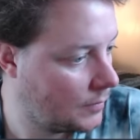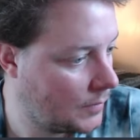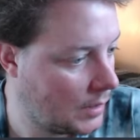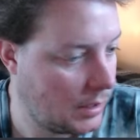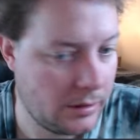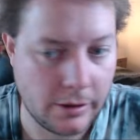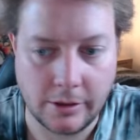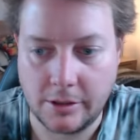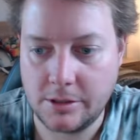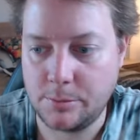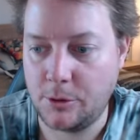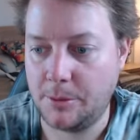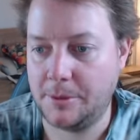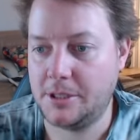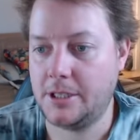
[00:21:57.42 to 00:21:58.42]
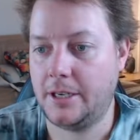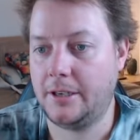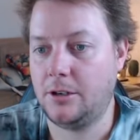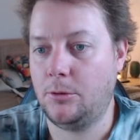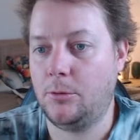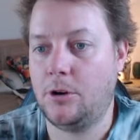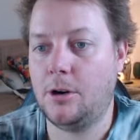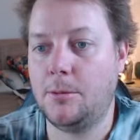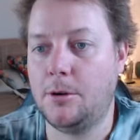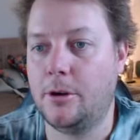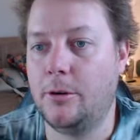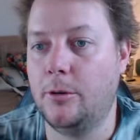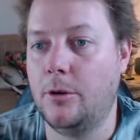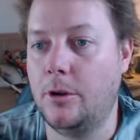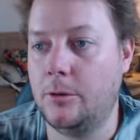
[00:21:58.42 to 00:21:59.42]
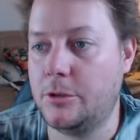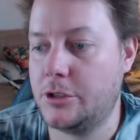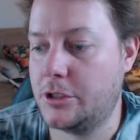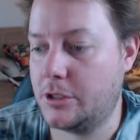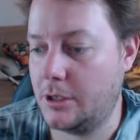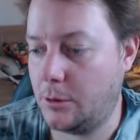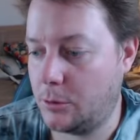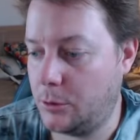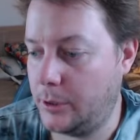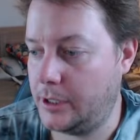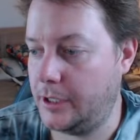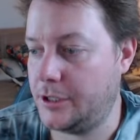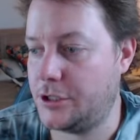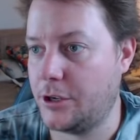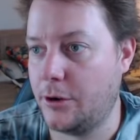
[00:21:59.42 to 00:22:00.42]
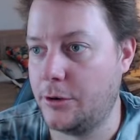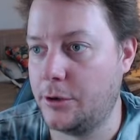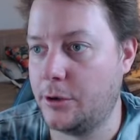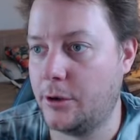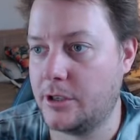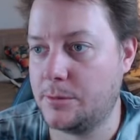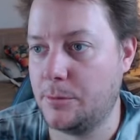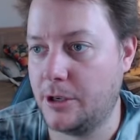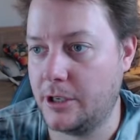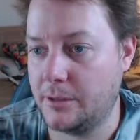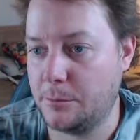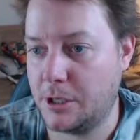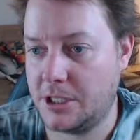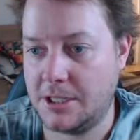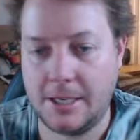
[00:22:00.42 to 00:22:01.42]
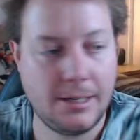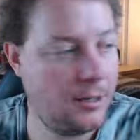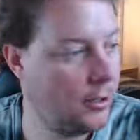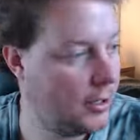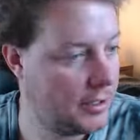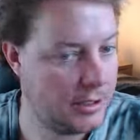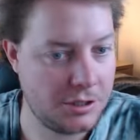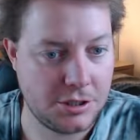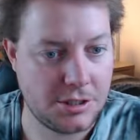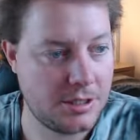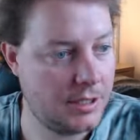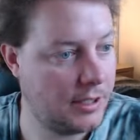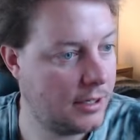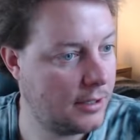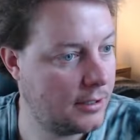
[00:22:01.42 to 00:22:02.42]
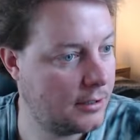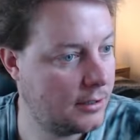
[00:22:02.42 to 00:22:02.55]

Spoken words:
I think this might be taking a while, but I'll quickly show you guys my satellite dishes here.